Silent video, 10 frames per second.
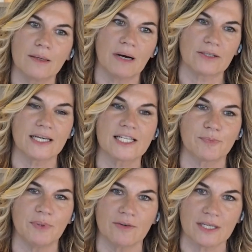about
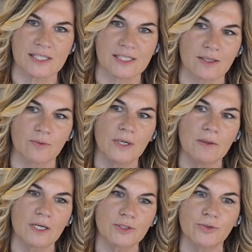experience. We
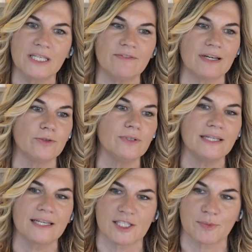want to give a
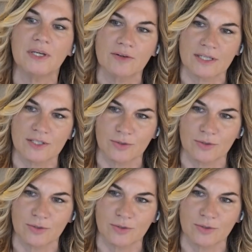unique experience